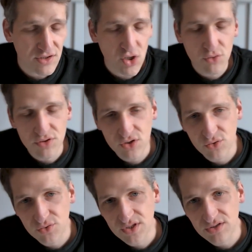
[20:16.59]
Don't
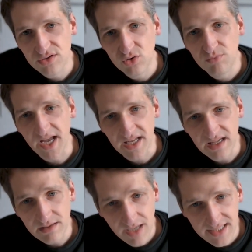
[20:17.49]
use too
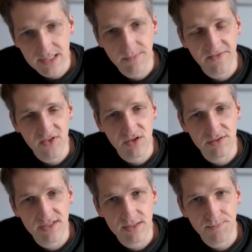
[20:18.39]
many custom
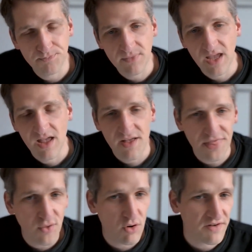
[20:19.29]
fields.
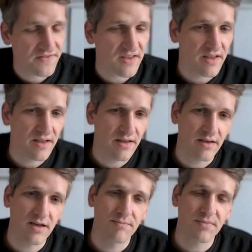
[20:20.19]
Fourth,
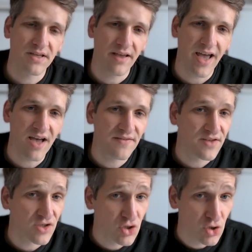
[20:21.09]

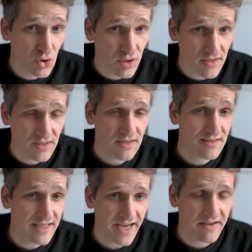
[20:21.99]
have a good
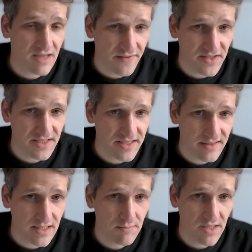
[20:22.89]
data governance
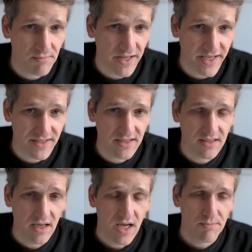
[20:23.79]
system in place.
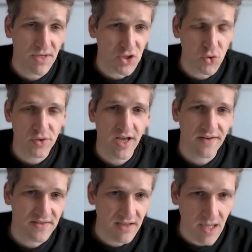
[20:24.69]
Make sure you
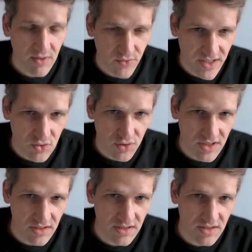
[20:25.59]
have time and
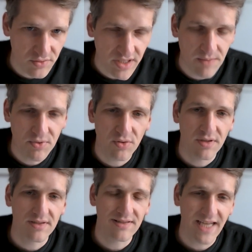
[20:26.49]
resources to keep
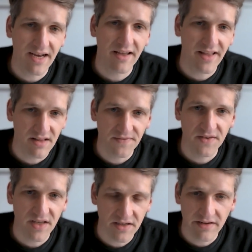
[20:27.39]
your data
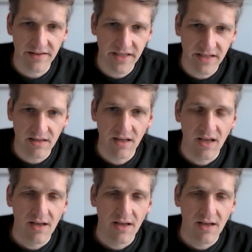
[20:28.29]
healthy and clean.